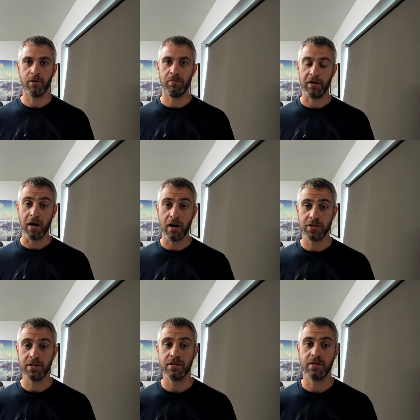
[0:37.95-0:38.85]

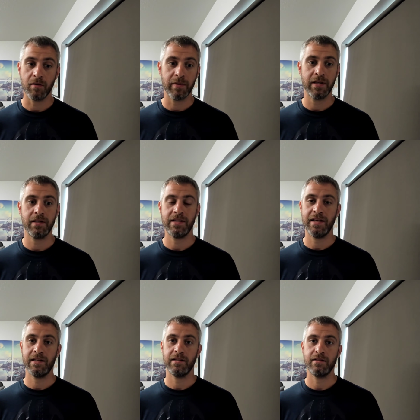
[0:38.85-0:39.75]
precautions are being
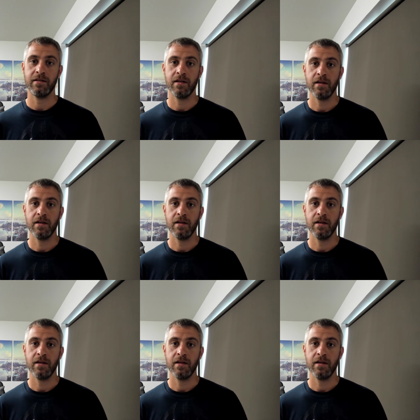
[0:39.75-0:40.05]
taken.